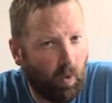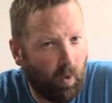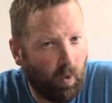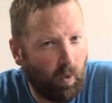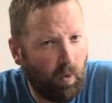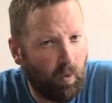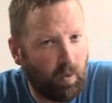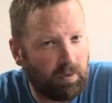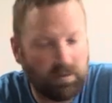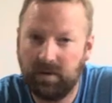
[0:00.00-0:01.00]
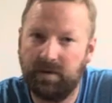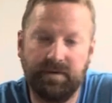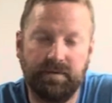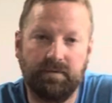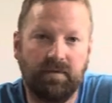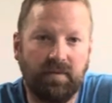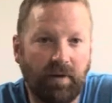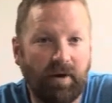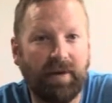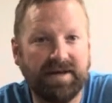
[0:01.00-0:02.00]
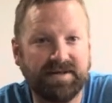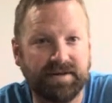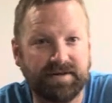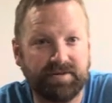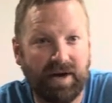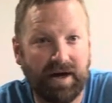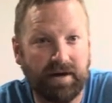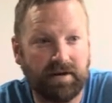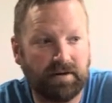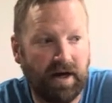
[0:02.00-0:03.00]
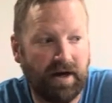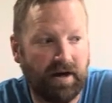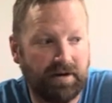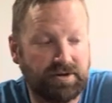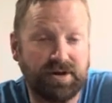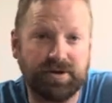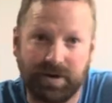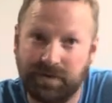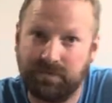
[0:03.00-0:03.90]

Ooh. How about Pisces by Ginger?